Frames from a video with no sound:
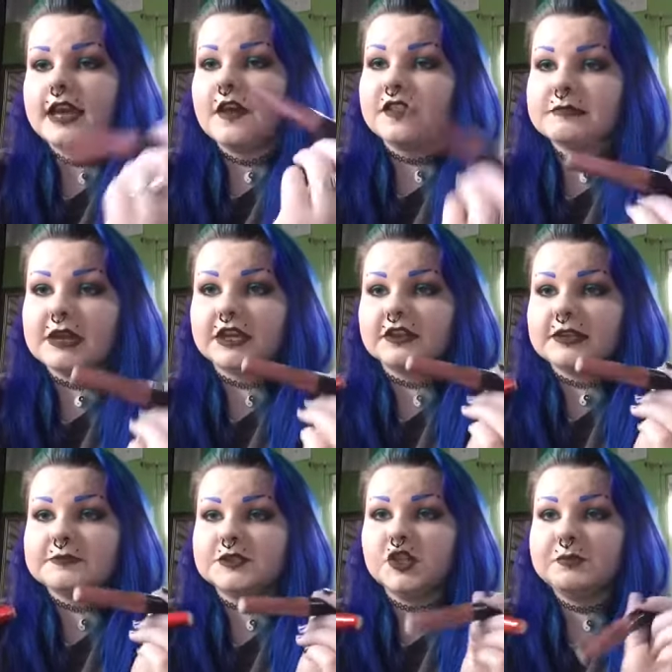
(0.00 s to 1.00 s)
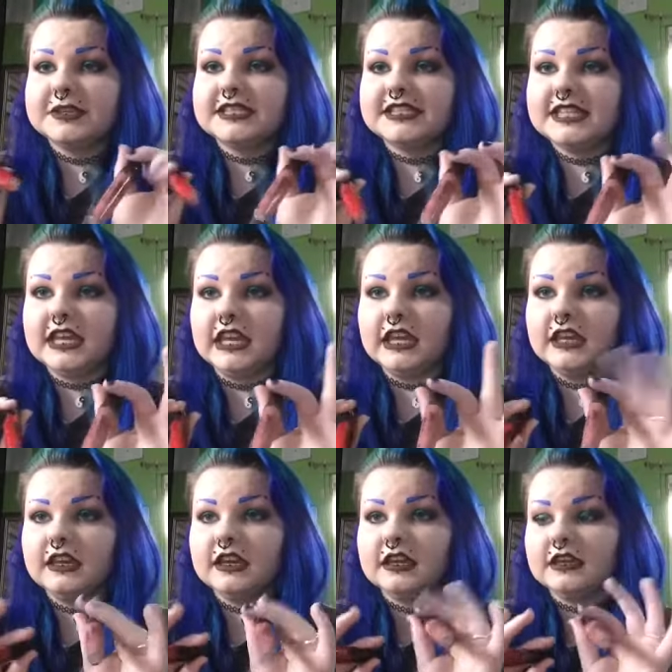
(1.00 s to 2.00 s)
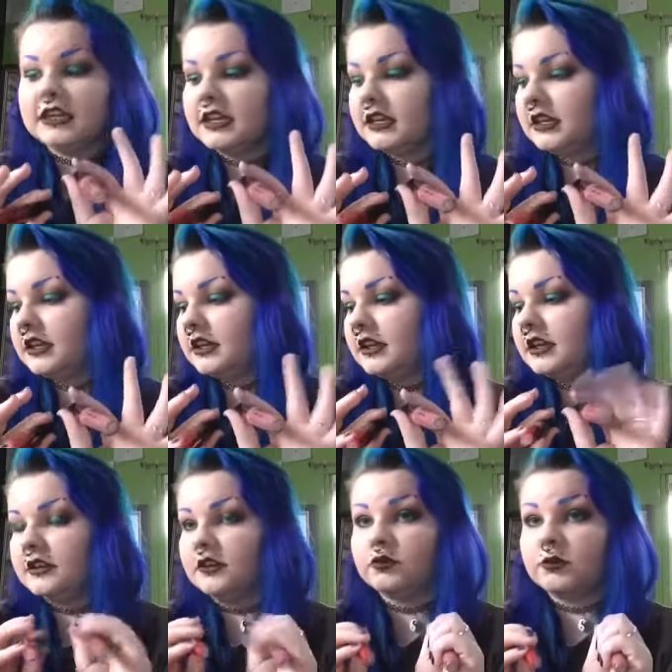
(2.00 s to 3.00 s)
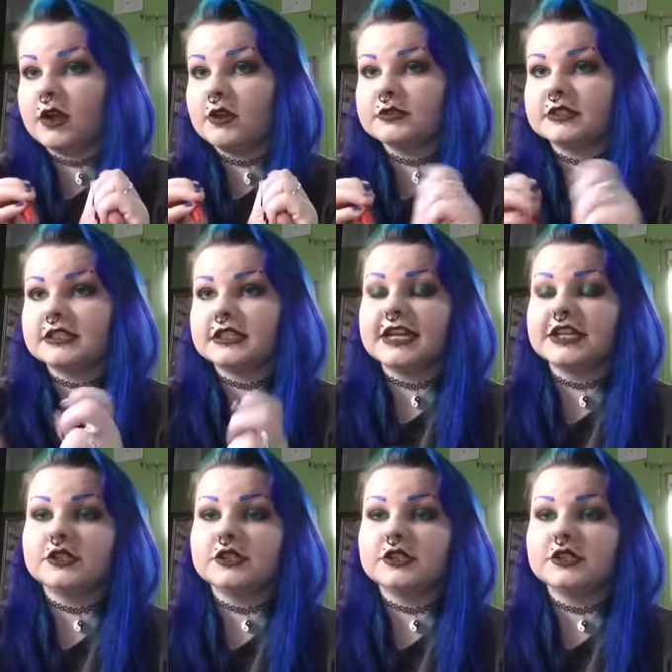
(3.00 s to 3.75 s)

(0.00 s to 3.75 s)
They make your lips super sticky and icky and gross, and